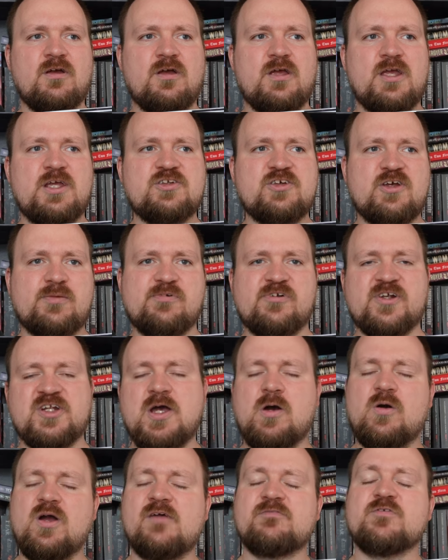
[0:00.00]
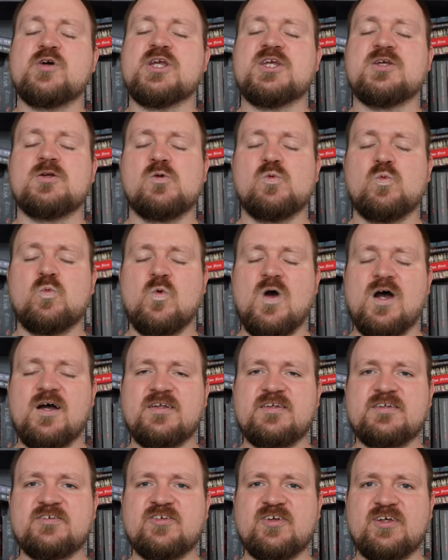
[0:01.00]
interpret however you
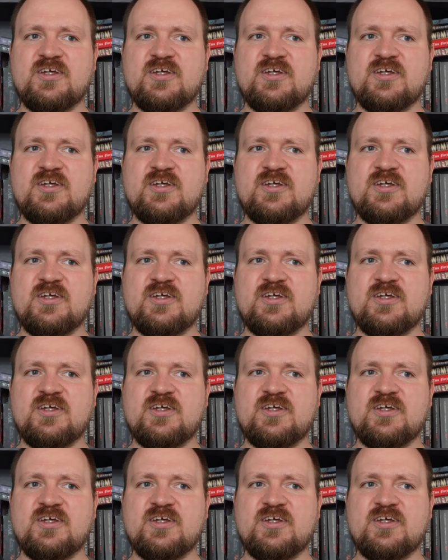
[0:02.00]
want,